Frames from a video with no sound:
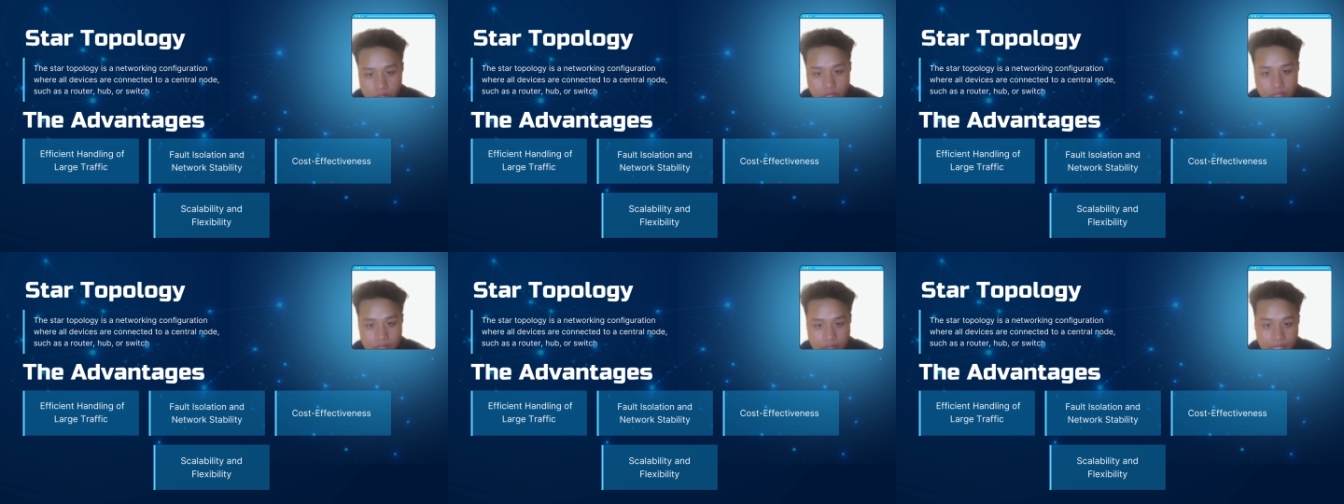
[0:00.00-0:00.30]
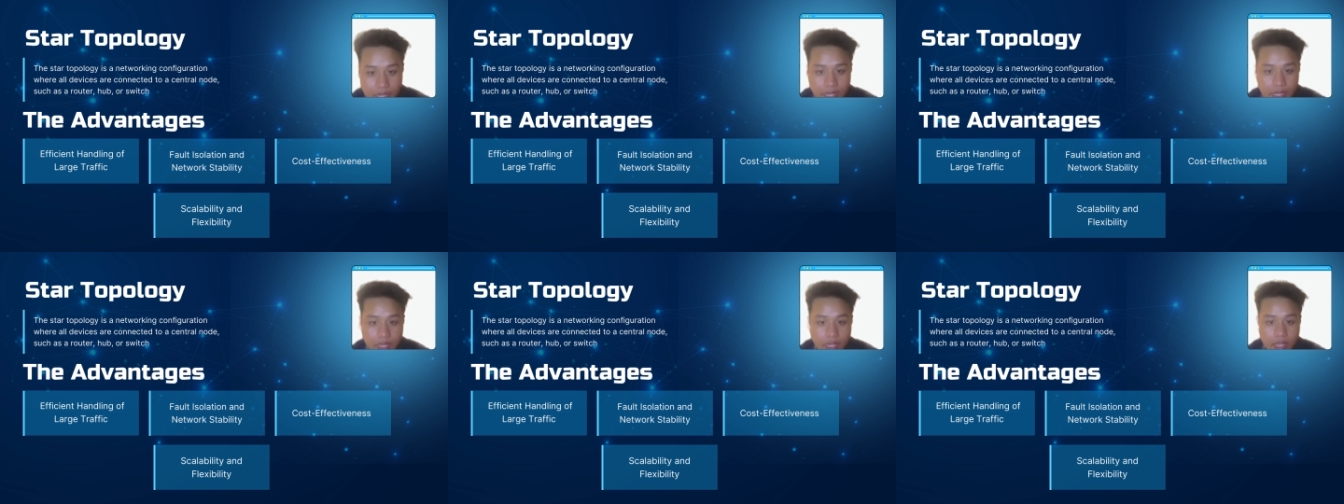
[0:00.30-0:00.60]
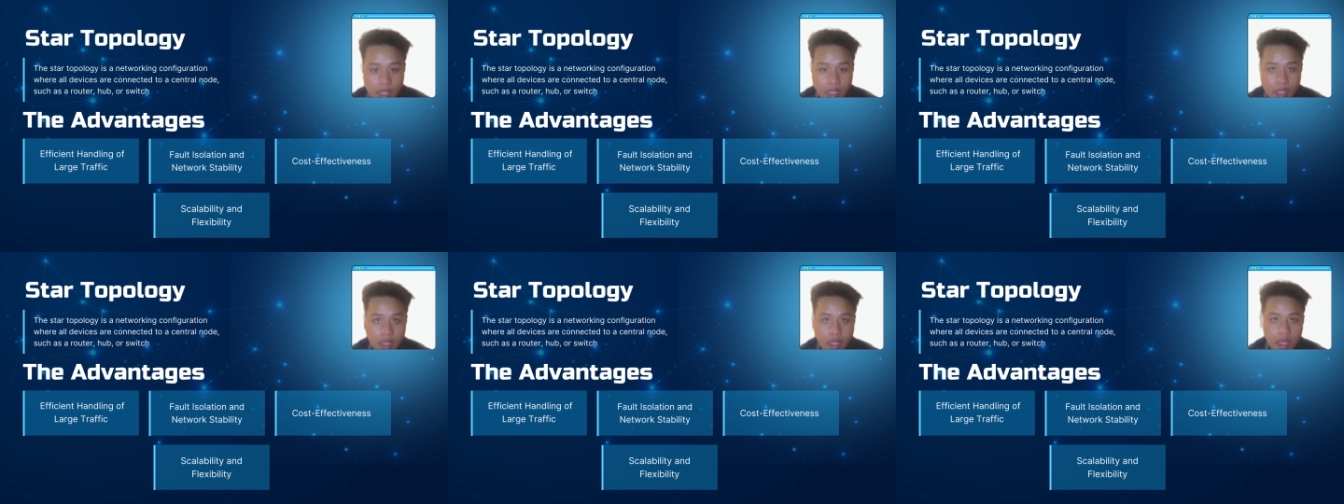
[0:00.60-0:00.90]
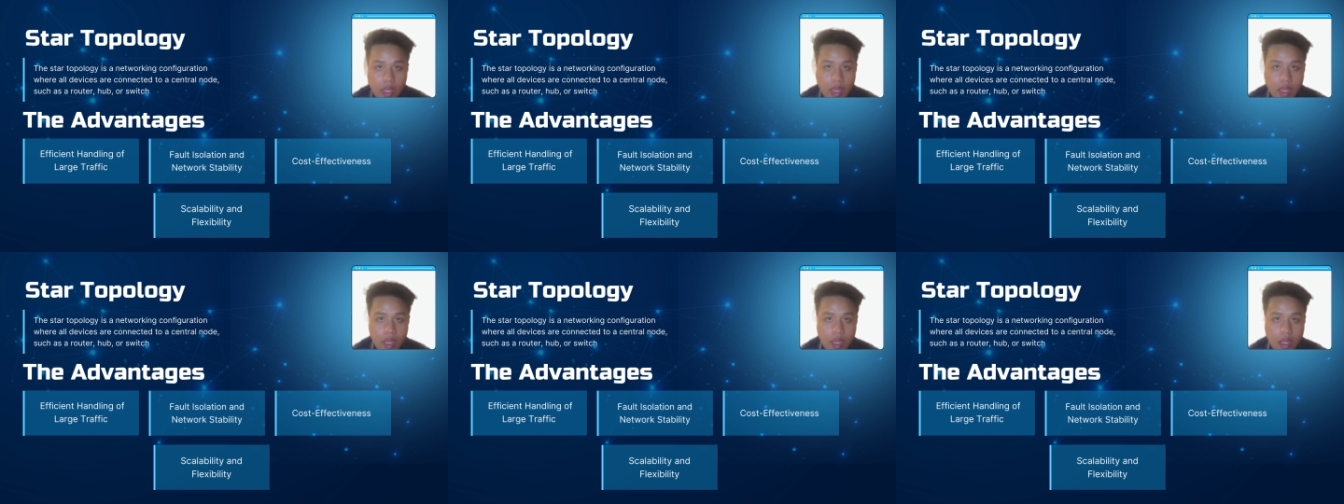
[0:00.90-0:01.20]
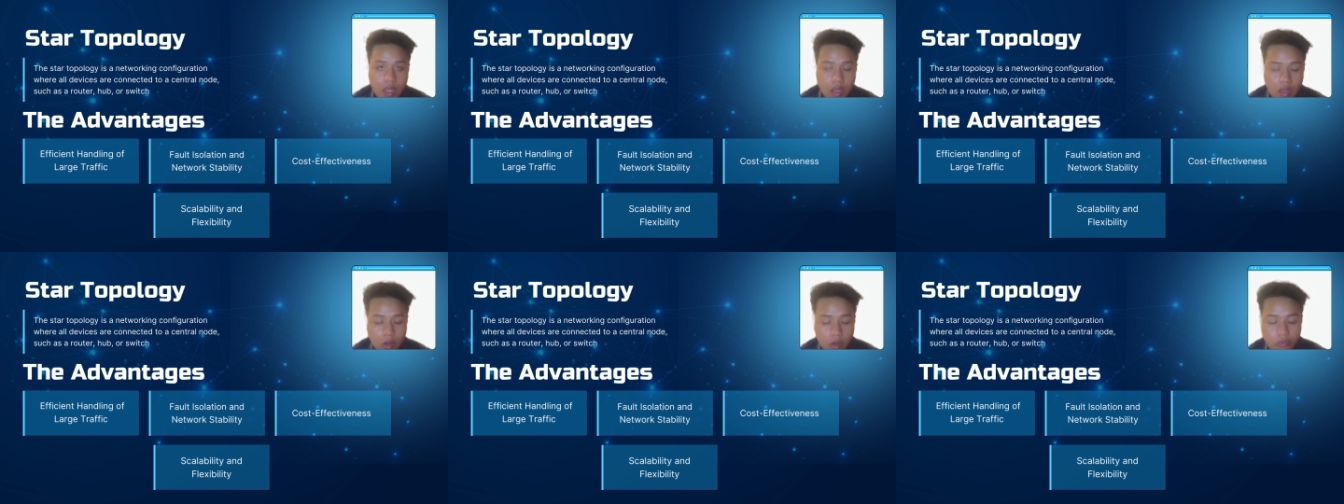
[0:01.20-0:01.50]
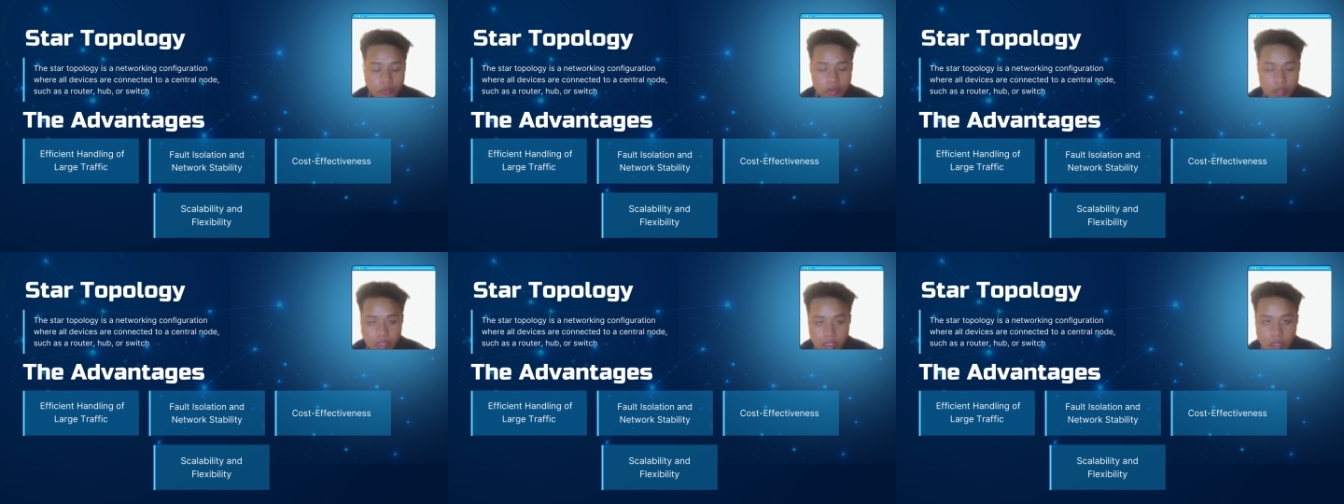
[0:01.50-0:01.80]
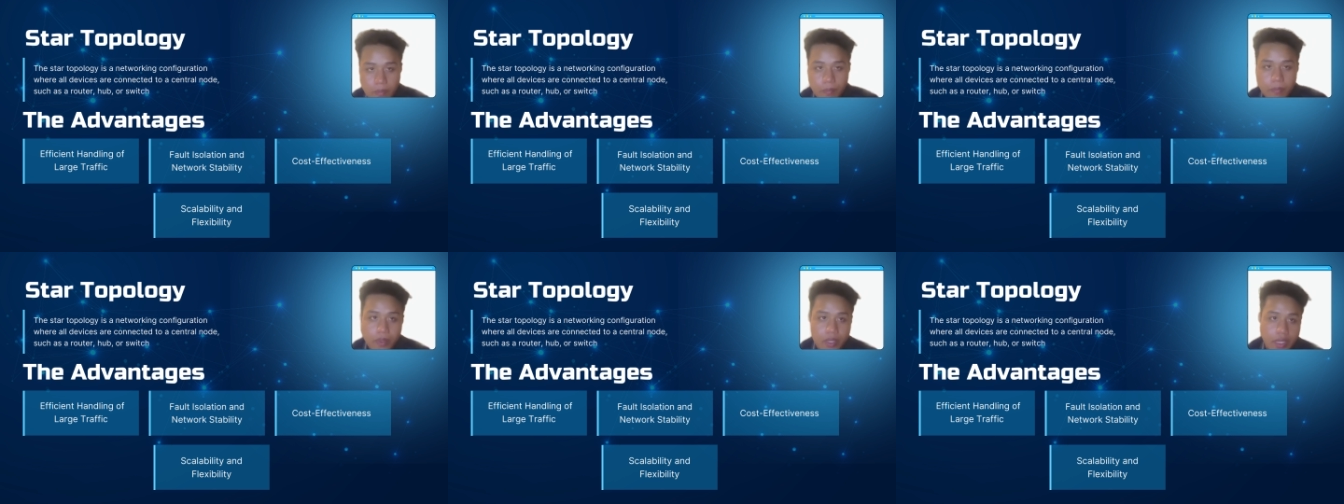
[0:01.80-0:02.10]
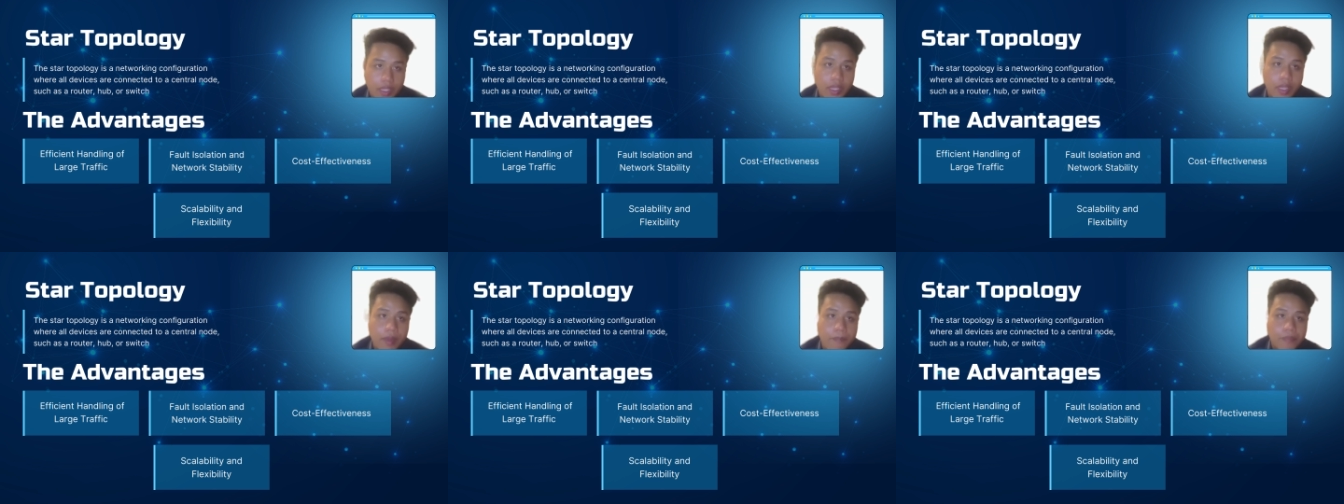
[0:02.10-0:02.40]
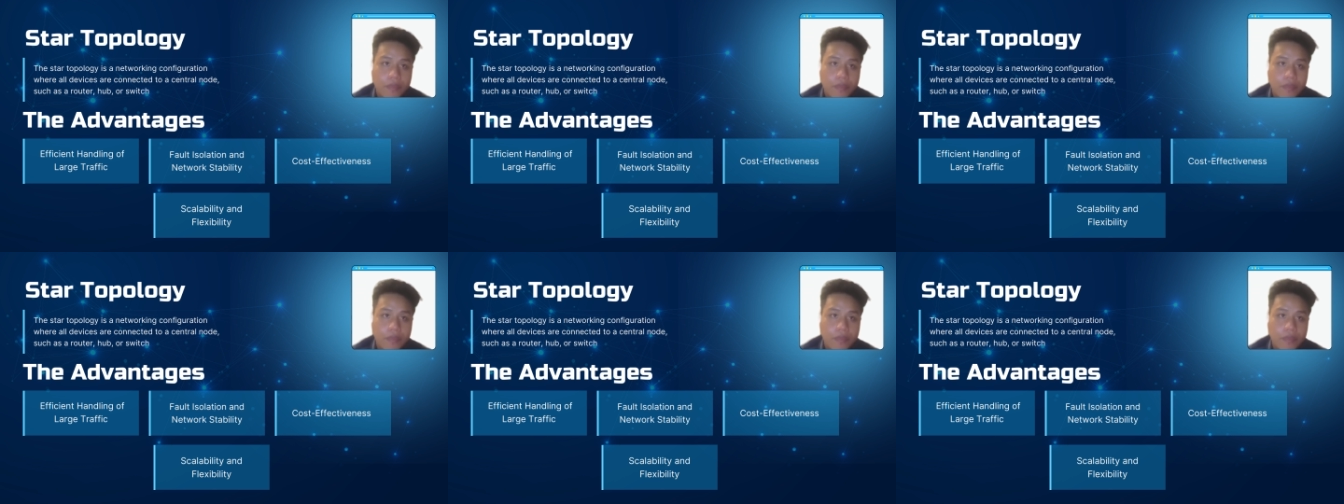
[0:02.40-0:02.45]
design of the company.